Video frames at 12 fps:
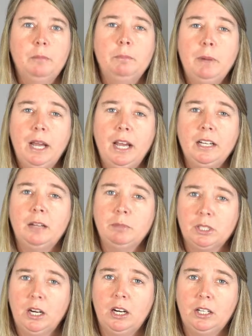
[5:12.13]
But on
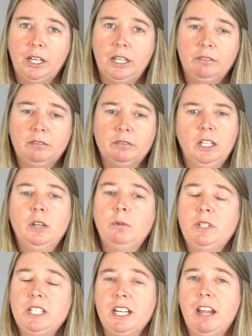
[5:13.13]
Mercari,
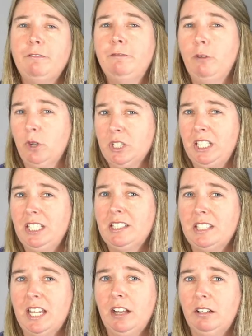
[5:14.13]
we did have 14
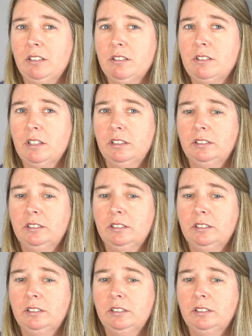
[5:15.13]
sales,